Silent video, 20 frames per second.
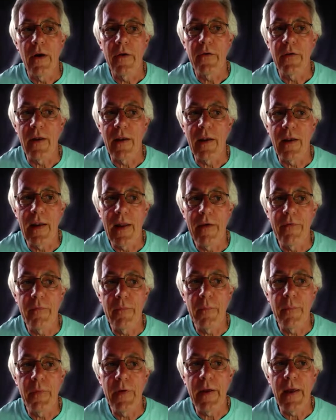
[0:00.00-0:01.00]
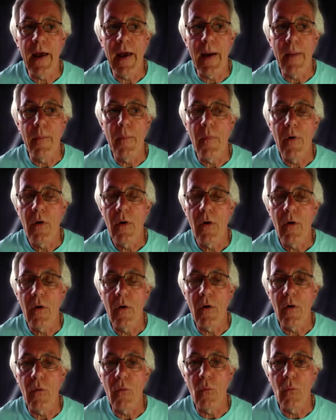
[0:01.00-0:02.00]
at 11 p.m.
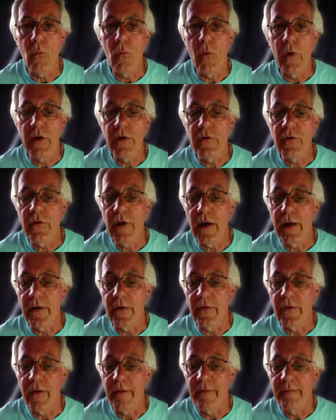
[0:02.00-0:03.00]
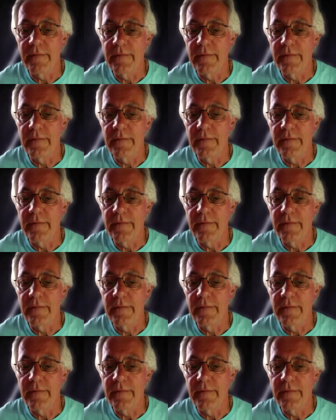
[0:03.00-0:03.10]
on which date?